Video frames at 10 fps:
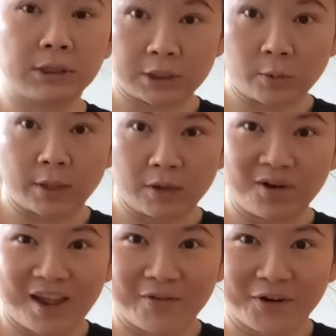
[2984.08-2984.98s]
just want to
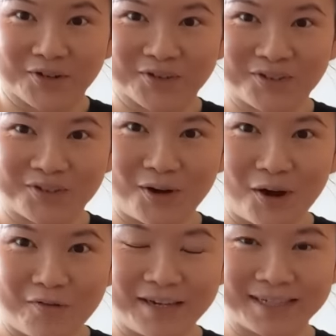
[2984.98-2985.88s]
go to every grocery store,
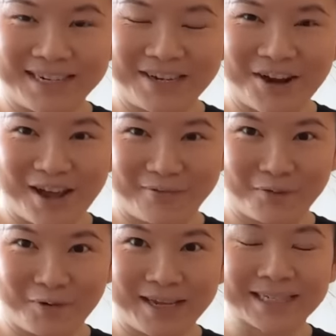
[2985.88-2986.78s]
obviously not
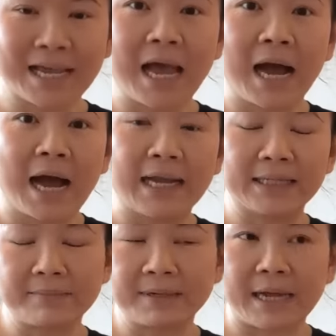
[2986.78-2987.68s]
every week. I
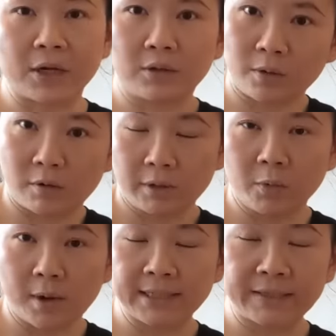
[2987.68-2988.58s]
sometimes I go to only
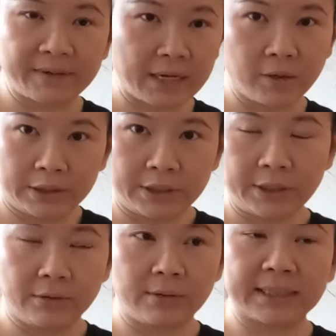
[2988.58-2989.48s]
one, sometimes I go to
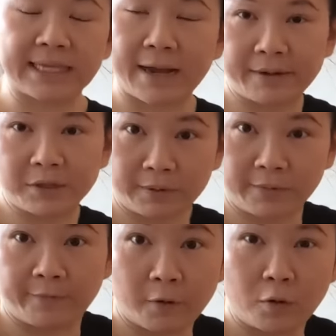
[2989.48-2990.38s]
two. This happened to
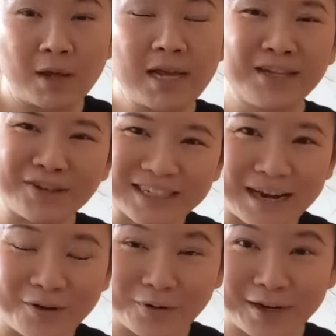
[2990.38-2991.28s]
be four, so it's
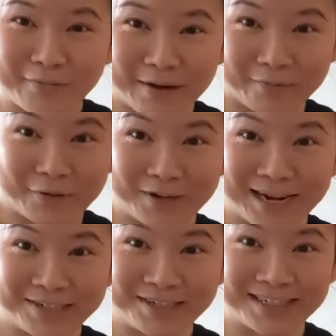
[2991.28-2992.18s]
kind of really fun for you
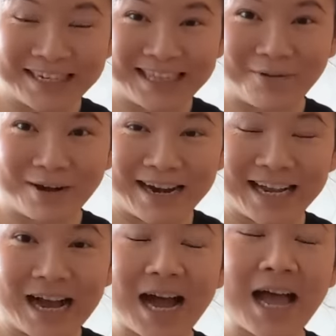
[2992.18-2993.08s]
guys to see that what I
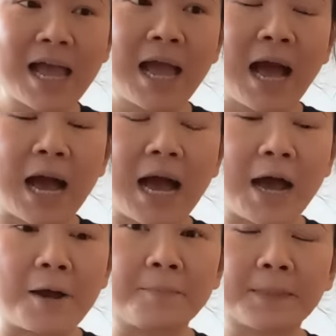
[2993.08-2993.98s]
got.
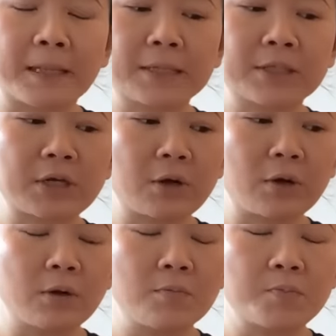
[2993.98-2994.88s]
Um,
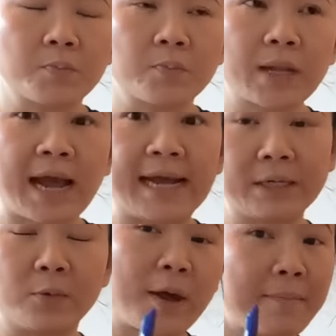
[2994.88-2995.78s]
so I
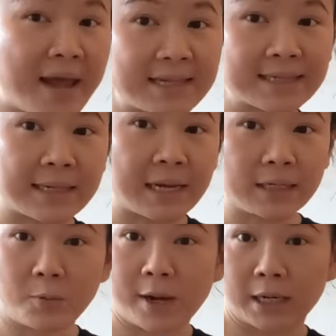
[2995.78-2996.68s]
did wear mask and
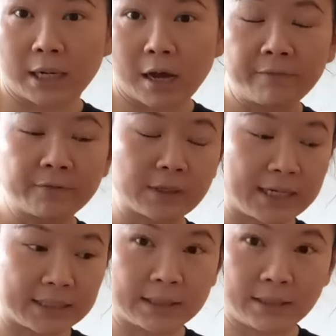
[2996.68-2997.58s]
I did wear gloves,
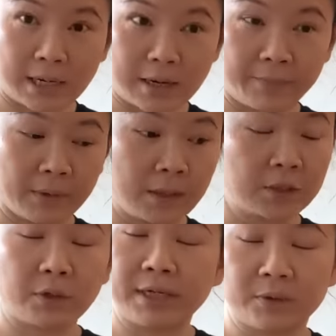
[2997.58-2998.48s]
just um,
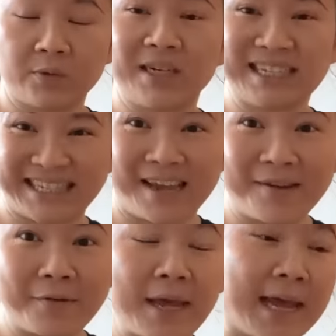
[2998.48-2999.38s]
so it's really
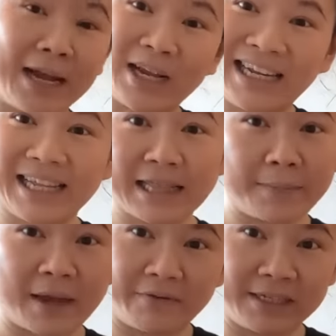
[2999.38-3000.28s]
safe. And I clean
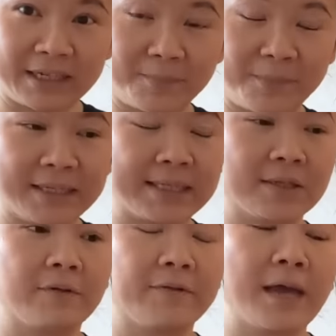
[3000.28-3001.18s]
them every single
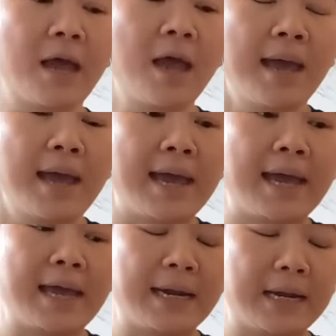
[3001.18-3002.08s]
pieces of it.
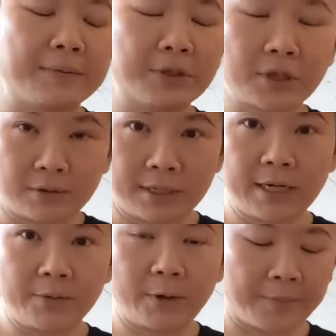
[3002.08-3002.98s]
And uh, so
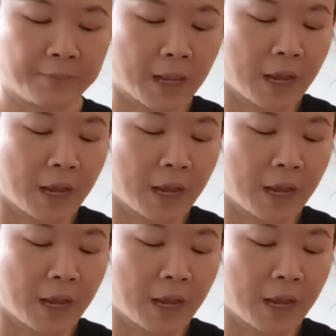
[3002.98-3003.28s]
here we go.